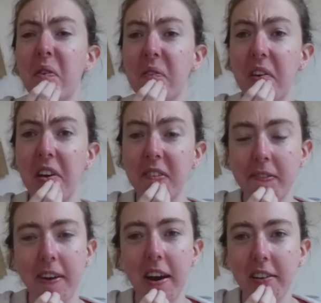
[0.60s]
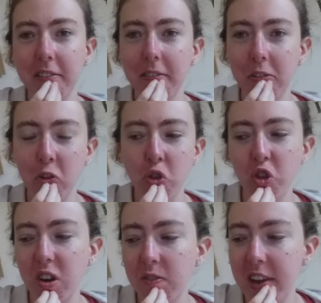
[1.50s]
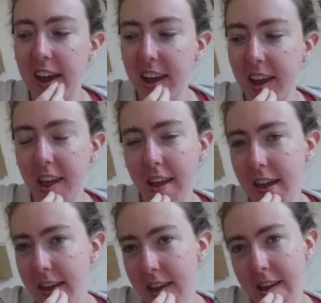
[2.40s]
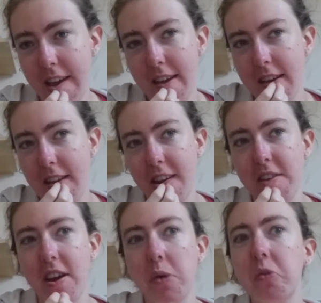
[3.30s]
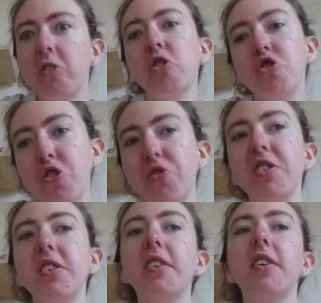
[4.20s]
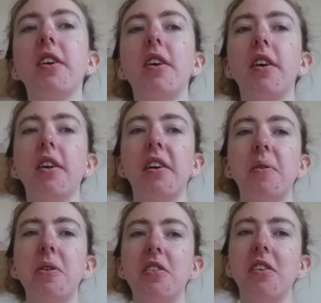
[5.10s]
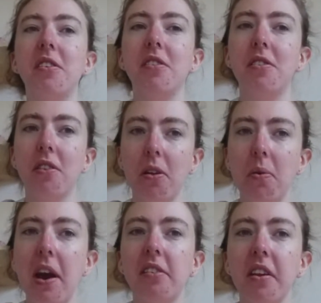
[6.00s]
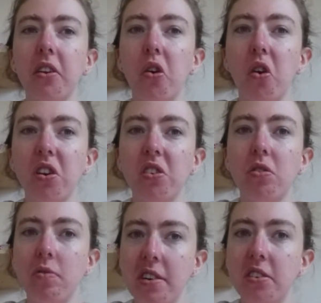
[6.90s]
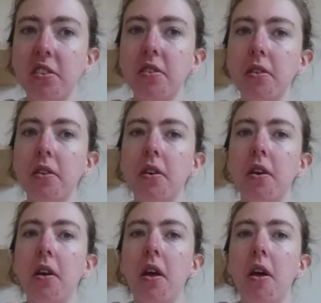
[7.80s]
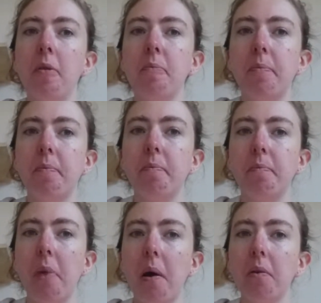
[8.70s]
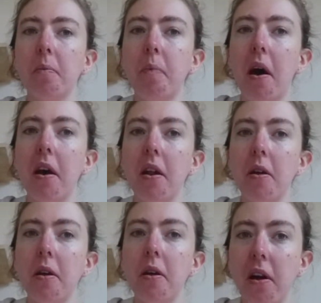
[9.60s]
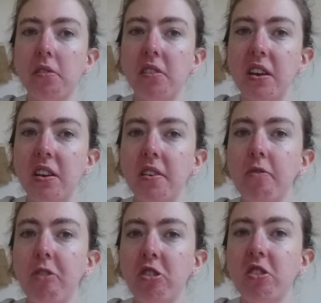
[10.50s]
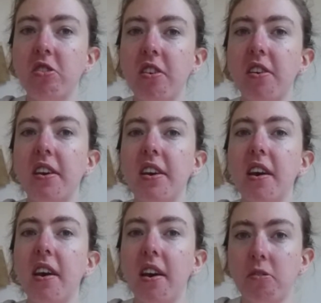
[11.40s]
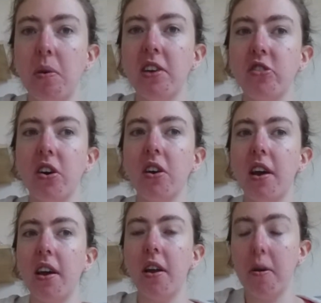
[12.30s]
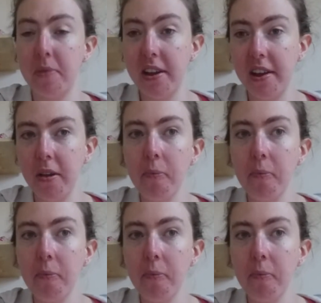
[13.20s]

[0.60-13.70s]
third and final country of the day. Today we're on Georgia, which is located in the Caucasus region, bound by the Black Sea, Russia, Turkey, Azerbaijan and Armenia.